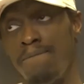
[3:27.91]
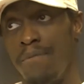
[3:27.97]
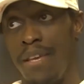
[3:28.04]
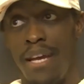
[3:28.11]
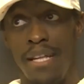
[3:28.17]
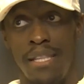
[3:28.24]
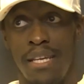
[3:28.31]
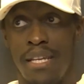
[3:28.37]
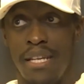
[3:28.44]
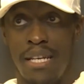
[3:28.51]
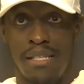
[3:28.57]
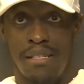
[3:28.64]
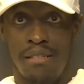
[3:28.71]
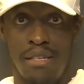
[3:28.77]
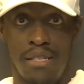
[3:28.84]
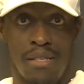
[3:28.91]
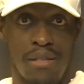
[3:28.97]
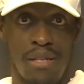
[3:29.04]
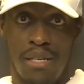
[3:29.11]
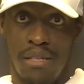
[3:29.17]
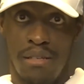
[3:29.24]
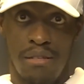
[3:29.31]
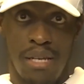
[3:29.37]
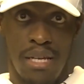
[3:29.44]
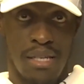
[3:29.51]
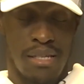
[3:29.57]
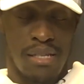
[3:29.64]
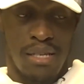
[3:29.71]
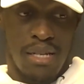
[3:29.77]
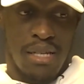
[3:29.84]
Yeah, I think that's like you
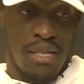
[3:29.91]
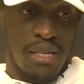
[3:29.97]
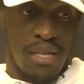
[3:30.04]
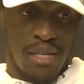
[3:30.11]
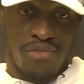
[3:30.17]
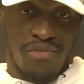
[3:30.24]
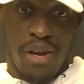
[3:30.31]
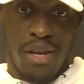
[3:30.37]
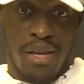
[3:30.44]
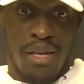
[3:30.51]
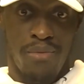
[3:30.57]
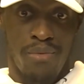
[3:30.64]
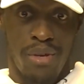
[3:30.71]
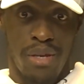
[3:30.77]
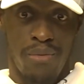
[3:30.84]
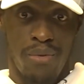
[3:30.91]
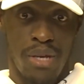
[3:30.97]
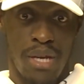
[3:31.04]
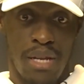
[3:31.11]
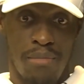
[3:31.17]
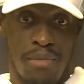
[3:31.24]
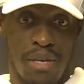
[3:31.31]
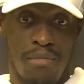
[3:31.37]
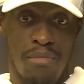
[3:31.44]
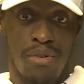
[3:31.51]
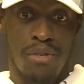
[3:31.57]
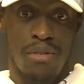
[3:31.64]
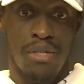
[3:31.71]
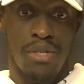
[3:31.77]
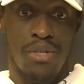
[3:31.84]
said, I think that's right. We got to be
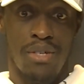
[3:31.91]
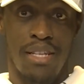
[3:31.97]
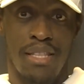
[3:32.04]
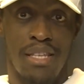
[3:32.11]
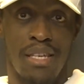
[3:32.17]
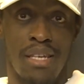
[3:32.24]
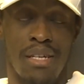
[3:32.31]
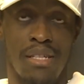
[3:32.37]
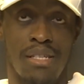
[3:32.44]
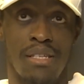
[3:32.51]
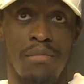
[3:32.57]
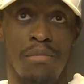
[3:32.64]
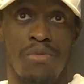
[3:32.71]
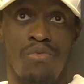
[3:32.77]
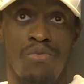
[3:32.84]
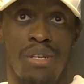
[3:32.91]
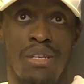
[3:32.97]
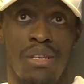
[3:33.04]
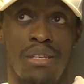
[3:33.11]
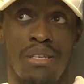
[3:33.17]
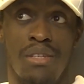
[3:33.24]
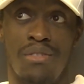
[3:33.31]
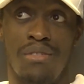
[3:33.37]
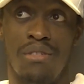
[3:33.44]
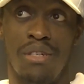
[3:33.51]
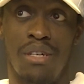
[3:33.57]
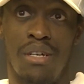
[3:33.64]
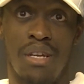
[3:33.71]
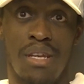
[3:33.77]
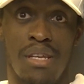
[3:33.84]
able, I think good teams win,
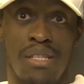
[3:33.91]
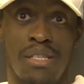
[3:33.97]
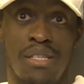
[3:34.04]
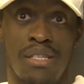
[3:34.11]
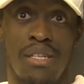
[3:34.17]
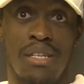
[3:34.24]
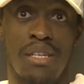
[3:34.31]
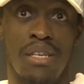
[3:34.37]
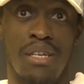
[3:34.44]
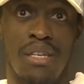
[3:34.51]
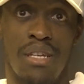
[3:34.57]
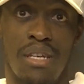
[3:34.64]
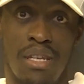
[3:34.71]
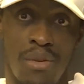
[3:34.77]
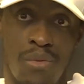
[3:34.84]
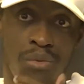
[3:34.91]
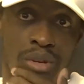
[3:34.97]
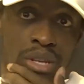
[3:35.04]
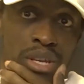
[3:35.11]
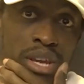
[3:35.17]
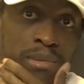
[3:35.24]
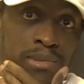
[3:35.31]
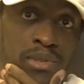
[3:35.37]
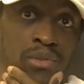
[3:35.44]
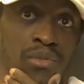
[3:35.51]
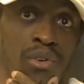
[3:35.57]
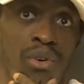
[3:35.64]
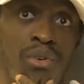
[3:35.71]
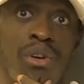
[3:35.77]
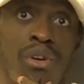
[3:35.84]
consistently and they win games in a
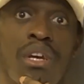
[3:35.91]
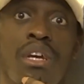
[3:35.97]
row.